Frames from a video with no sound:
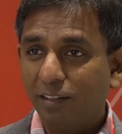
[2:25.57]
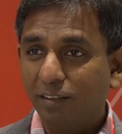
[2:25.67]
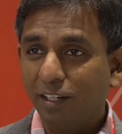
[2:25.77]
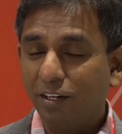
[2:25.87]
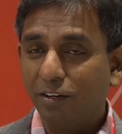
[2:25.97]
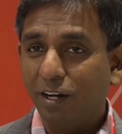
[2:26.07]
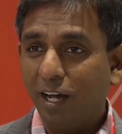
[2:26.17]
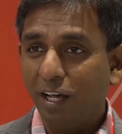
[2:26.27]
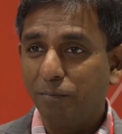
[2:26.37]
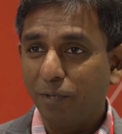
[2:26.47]

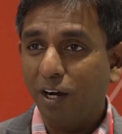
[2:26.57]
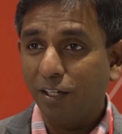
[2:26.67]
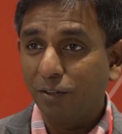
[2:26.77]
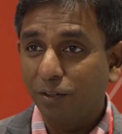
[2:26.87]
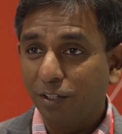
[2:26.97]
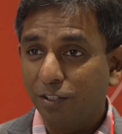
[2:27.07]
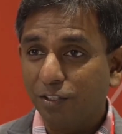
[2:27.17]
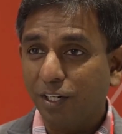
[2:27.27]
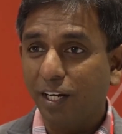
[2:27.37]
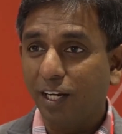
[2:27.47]
I am not going to
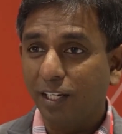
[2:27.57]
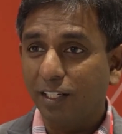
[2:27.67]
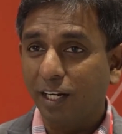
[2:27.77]
try it.